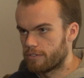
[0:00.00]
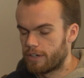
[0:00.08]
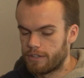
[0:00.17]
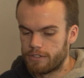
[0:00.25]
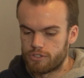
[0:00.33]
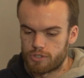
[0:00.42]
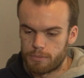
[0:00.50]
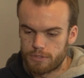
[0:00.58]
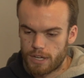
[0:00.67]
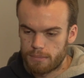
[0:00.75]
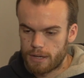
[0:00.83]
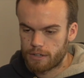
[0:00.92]
Right. It distributes
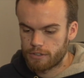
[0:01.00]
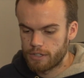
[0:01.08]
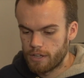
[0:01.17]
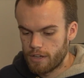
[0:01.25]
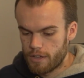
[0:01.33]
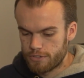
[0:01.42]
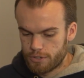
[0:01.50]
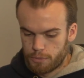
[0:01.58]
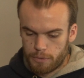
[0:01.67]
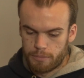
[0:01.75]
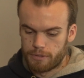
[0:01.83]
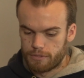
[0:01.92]
automatically. So
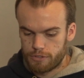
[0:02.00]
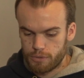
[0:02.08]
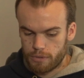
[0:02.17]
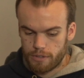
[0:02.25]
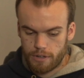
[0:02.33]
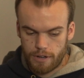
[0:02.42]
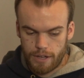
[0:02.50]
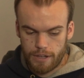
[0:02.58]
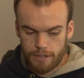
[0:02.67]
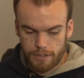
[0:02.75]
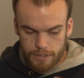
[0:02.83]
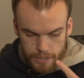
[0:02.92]
we've been doing there,
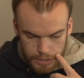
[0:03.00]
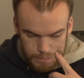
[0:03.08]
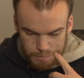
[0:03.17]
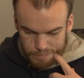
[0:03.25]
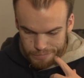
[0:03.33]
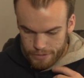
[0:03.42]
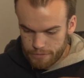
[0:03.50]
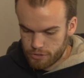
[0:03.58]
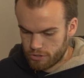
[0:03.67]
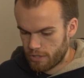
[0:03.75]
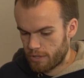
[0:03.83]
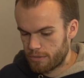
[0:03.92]
and they've
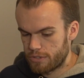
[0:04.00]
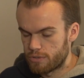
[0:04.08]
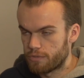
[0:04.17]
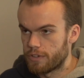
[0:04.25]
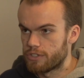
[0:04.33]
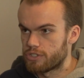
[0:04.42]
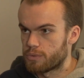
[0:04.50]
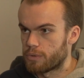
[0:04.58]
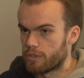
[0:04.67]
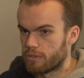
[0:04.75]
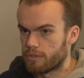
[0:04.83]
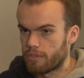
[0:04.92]
just announced a new feature
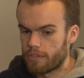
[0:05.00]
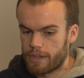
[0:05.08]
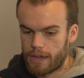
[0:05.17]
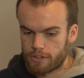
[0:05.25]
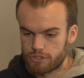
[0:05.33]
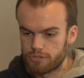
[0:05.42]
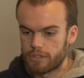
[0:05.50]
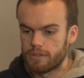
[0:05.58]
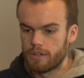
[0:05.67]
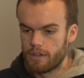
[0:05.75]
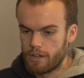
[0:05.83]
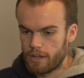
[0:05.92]
where they actually
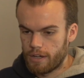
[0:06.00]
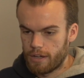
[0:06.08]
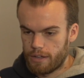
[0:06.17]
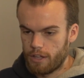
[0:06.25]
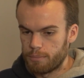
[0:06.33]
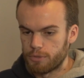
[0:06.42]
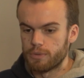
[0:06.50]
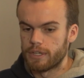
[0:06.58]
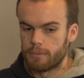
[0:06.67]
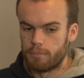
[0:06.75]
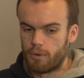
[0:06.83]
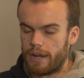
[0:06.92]
help you
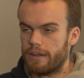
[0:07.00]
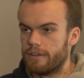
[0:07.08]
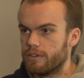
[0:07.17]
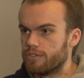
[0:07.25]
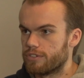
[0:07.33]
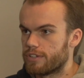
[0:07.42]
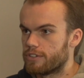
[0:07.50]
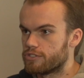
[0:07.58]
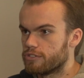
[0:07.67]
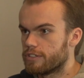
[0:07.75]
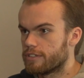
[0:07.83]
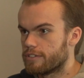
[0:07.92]
get brand deals, essentially.